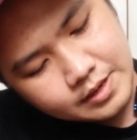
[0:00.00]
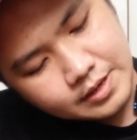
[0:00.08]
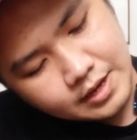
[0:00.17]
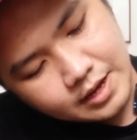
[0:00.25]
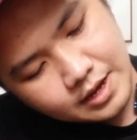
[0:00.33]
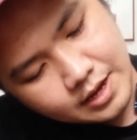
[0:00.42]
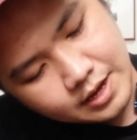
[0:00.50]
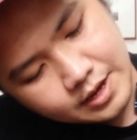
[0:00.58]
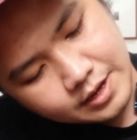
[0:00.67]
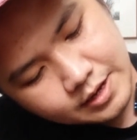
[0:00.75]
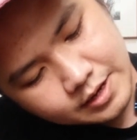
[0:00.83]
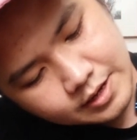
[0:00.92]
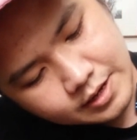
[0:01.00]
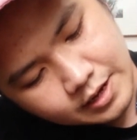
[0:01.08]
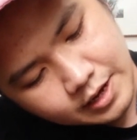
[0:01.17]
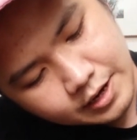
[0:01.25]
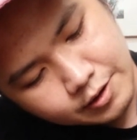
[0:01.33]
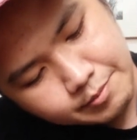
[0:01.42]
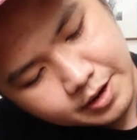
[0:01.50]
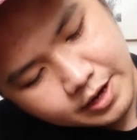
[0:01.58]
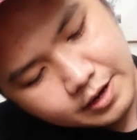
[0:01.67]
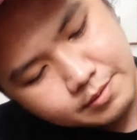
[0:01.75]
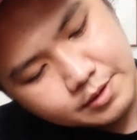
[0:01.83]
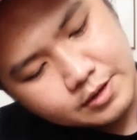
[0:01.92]
yeah, I don't
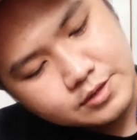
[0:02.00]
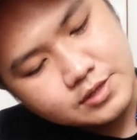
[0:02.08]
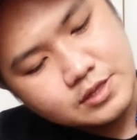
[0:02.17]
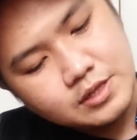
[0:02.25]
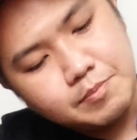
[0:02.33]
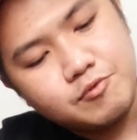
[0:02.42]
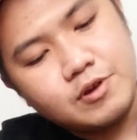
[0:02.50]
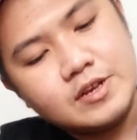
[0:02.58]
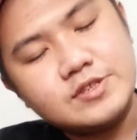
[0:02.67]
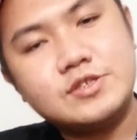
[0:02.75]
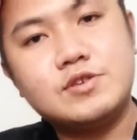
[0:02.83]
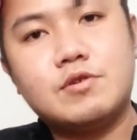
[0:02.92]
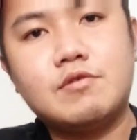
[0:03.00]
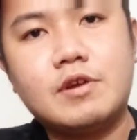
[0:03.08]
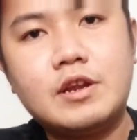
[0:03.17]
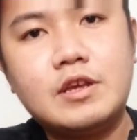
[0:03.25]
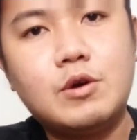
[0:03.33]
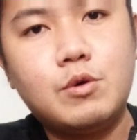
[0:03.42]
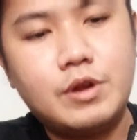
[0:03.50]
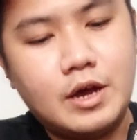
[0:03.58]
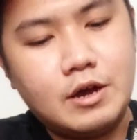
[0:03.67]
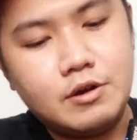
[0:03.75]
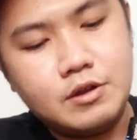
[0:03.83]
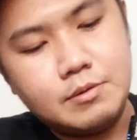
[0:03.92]
mind because the price is already go
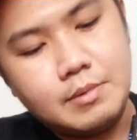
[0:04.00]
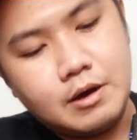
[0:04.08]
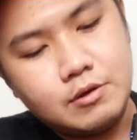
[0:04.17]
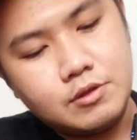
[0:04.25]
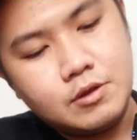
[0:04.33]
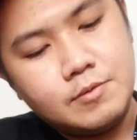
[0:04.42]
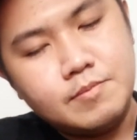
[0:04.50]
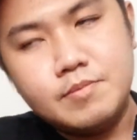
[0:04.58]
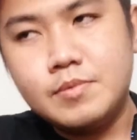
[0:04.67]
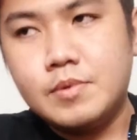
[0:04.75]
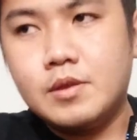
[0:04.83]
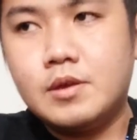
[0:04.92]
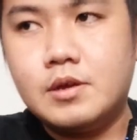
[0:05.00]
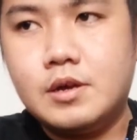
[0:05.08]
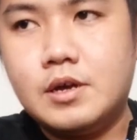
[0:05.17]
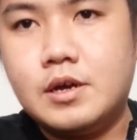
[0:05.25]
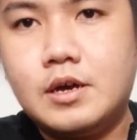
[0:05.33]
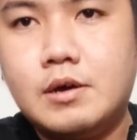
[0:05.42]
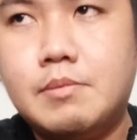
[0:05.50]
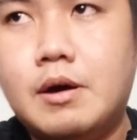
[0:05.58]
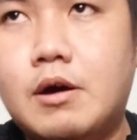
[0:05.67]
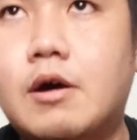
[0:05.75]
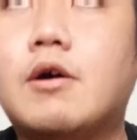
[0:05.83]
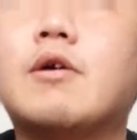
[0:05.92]
down about
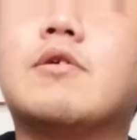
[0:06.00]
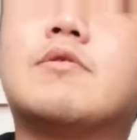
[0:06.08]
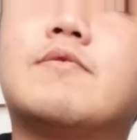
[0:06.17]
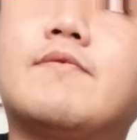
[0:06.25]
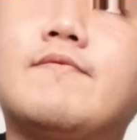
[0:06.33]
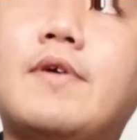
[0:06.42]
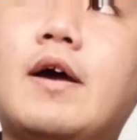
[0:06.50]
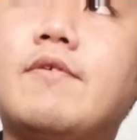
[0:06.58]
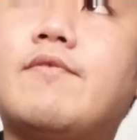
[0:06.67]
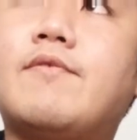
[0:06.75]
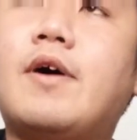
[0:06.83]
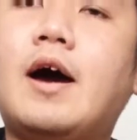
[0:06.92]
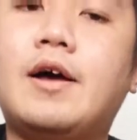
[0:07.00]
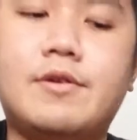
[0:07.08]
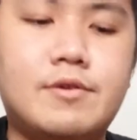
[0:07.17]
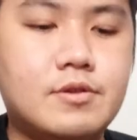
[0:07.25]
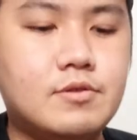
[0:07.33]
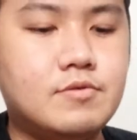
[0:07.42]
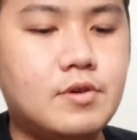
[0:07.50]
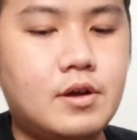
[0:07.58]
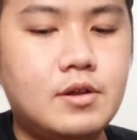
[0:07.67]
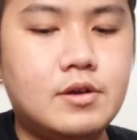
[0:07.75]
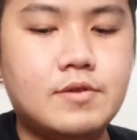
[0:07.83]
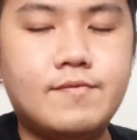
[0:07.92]

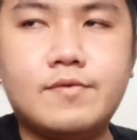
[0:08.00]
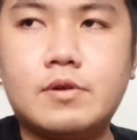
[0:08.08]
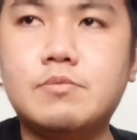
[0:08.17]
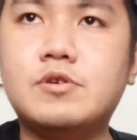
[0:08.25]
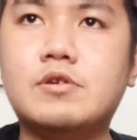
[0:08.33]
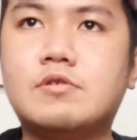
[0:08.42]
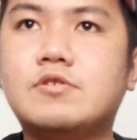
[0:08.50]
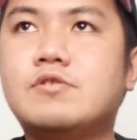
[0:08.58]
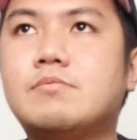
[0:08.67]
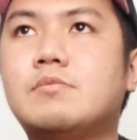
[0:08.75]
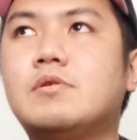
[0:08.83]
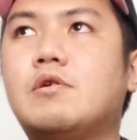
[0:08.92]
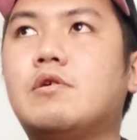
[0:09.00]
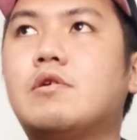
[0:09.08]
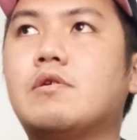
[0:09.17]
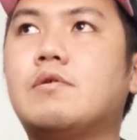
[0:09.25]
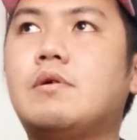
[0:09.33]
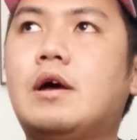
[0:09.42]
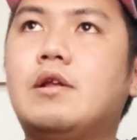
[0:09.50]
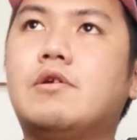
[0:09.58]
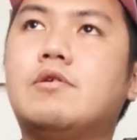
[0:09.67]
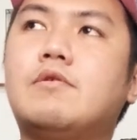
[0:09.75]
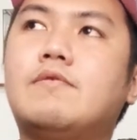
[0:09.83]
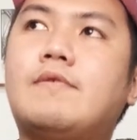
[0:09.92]
$500 from the original, or I
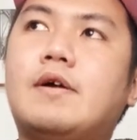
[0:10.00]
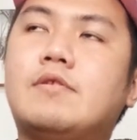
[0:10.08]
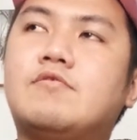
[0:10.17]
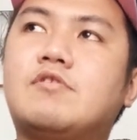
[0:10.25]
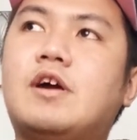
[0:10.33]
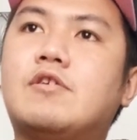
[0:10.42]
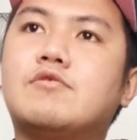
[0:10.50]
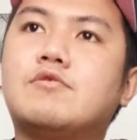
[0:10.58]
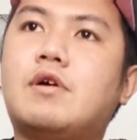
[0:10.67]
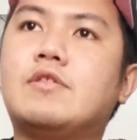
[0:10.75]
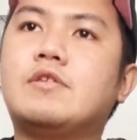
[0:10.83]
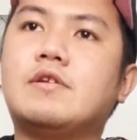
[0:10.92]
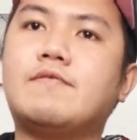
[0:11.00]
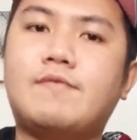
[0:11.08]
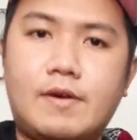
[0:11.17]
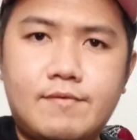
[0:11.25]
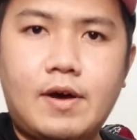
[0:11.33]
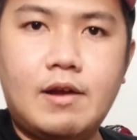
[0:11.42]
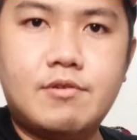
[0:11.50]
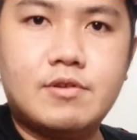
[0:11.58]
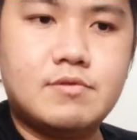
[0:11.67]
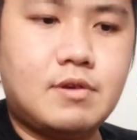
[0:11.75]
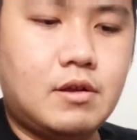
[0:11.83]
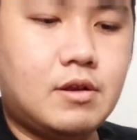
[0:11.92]
don't know, $300 until
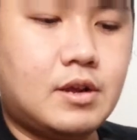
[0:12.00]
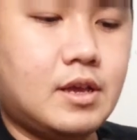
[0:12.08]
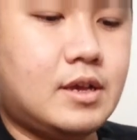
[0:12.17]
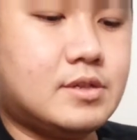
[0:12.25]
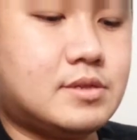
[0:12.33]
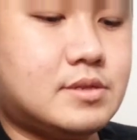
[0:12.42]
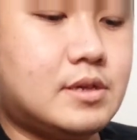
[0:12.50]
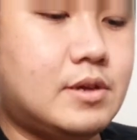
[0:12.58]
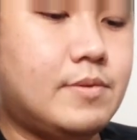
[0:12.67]
$500, I guess.